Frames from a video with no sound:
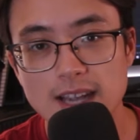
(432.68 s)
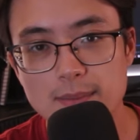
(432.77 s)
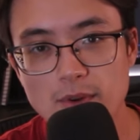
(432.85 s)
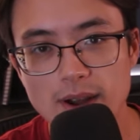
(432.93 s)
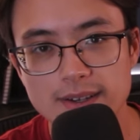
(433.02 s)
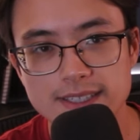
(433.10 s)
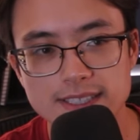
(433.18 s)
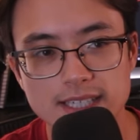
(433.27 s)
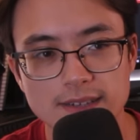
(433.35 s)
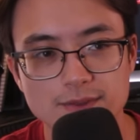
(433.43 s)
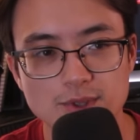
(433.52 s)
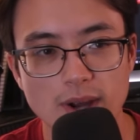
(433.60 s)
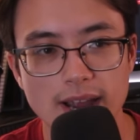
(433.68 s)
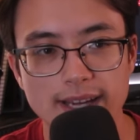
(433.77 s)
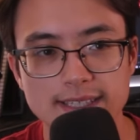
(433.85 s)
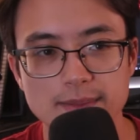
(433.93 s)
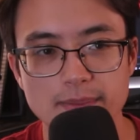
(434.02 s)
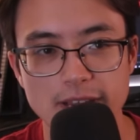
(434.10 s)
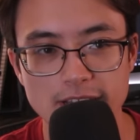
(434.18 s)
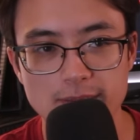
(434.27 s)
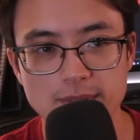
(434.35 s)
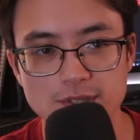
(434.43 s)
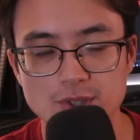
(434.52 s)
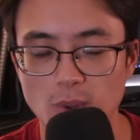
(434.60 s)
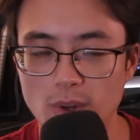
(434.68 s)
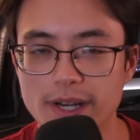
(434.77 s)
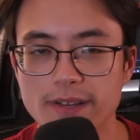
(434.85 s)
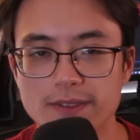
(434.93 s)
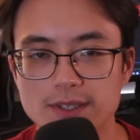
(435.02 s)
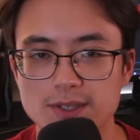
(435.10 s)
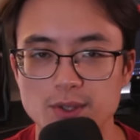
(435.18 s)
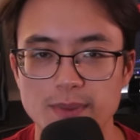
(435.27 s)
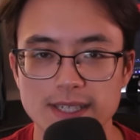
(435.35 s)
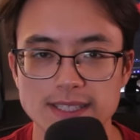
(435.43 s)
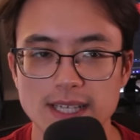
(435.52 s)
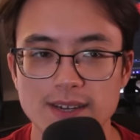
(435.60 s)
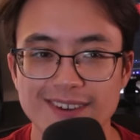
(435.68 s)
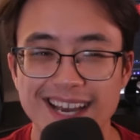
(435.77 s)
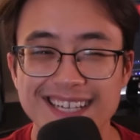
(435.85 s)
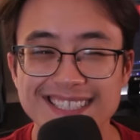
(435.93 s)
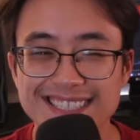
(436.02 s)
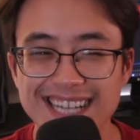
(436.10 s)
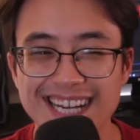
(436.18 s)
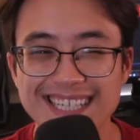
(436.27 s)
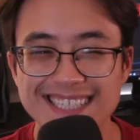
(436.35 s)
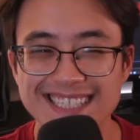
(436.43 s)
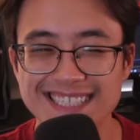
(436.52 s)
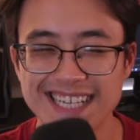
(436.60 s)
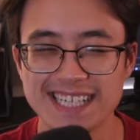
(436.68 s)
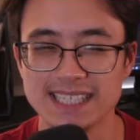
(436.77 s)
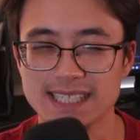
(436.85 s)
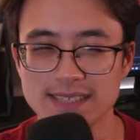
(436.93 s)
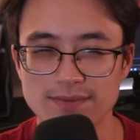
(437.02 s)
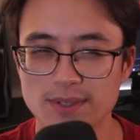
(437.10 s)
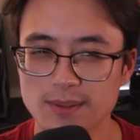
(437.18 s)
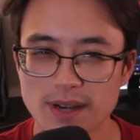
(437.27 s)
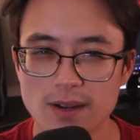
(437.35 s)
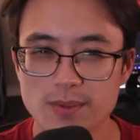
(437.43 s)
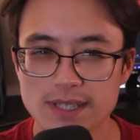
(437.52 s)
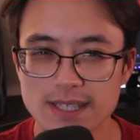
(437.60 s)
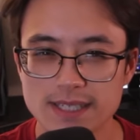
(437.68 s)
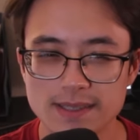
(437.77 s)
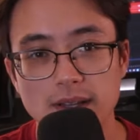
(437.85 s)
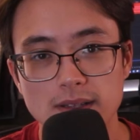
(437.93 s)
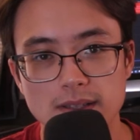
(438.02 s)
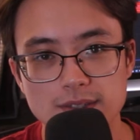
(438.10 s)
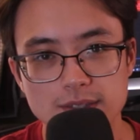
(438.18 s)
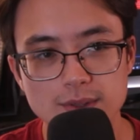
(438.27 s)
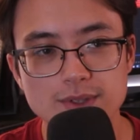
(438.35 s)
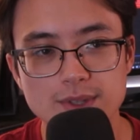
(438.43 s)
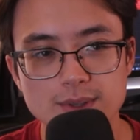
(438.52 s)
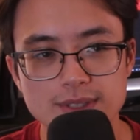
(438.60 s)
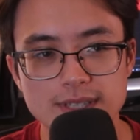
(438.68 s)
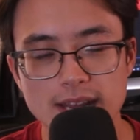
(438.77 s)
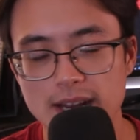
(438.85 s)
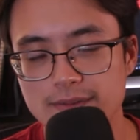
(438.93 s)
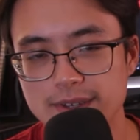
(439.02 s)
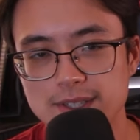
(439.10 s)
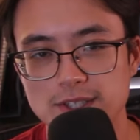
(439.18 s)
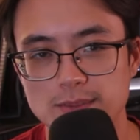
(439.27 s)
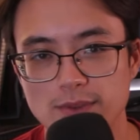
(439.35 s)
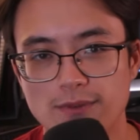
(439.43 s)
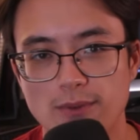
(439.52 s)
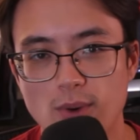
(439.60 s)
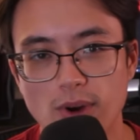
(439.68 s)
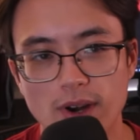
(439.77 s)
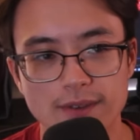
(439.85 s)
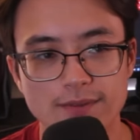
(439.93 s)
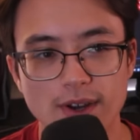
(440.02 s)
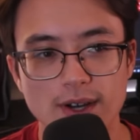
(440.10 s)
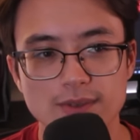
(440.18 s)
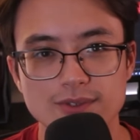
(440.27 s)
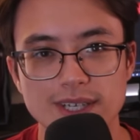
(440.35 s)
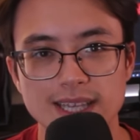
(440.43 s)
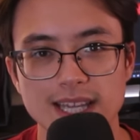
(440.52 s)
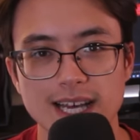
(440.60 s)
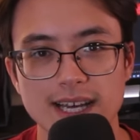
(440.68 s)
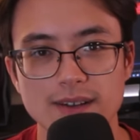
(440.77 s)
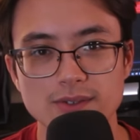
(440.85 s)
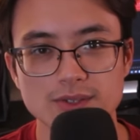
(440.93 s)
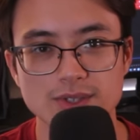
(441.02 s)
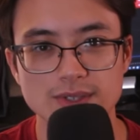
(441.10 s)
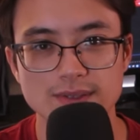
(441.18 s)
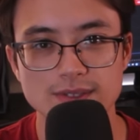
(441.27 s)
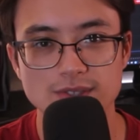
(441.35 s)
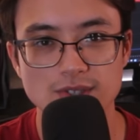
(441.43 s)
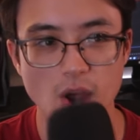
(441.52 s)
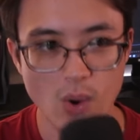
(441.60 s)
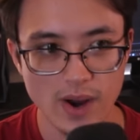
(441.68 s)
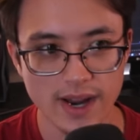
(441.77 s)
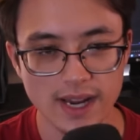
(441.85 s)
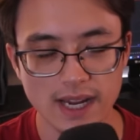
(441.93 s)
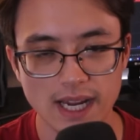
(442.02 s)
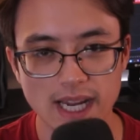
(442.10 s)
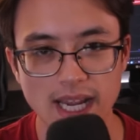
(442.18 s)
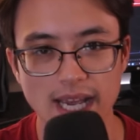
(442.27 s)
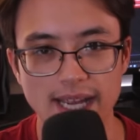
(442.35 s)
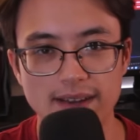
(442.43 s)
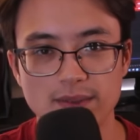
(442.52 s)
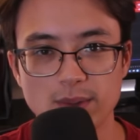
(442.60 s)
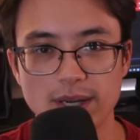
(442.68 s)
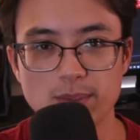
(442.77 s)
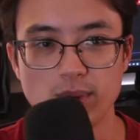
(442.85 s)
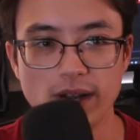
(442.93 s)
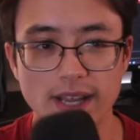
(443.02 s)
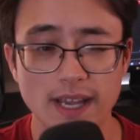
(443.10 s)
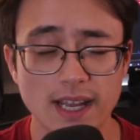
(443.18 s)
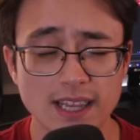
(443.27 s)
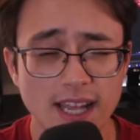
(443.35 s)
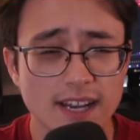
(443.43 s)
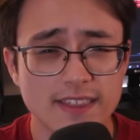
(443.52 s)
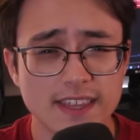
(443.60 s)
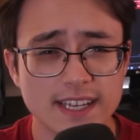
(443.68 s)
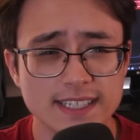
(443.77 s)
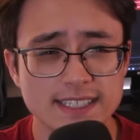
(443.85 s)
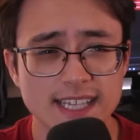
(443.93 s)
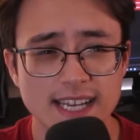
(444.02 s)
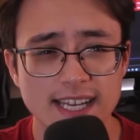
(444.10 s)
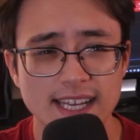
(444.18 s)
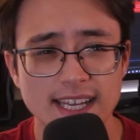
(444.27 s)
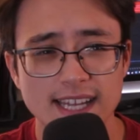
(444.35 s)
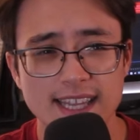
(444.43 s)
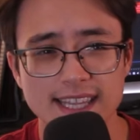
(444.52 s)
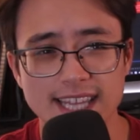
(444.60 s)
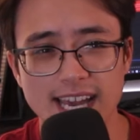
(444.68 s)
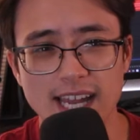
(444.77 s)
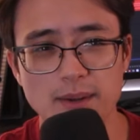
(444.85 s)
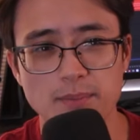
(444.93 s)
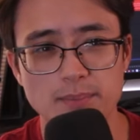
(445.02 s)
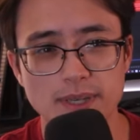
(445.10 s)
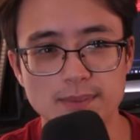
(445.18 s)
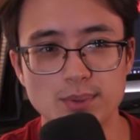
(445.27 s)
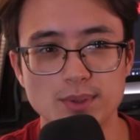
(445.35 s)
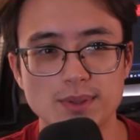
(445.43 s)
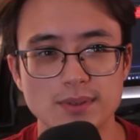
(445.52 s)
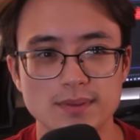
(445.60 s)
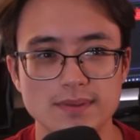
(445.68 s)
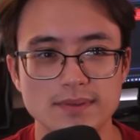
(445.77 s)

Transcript: time around, instead of trying to make majority of the suit myself, I decided to take a different route with it. The two suits that I featured before involved a lot of sewing and 3D printing, a lot of things that people